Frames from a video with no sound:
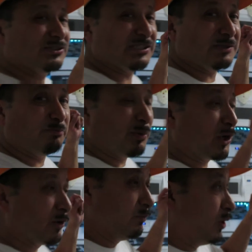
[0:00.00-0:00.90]
are just
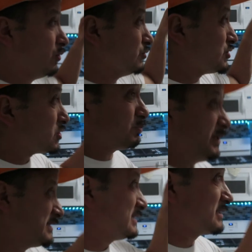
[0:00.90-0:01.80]
bare bones
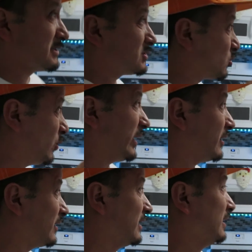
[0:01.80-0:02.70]
pieces of
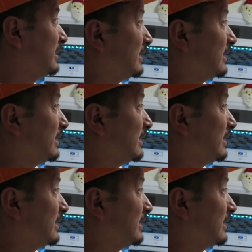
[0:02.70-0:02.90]
square.